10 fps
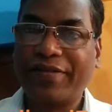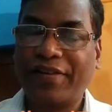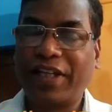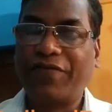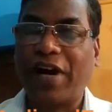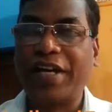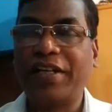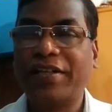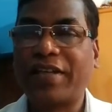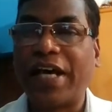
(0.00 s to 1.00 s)
okay,
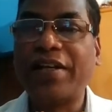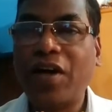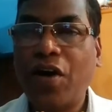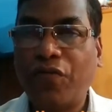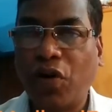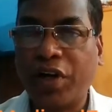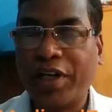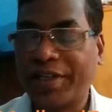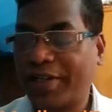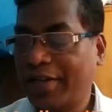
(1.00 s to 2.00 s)
files and
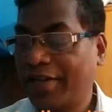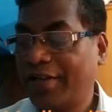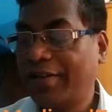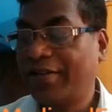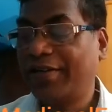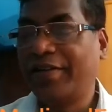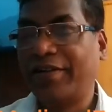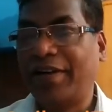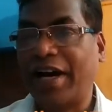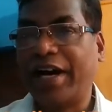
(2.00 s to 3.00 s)
folders
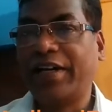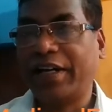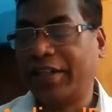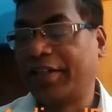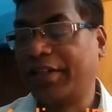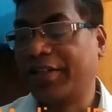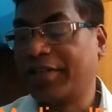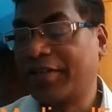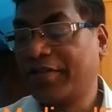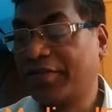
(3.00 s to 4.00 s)
and other things.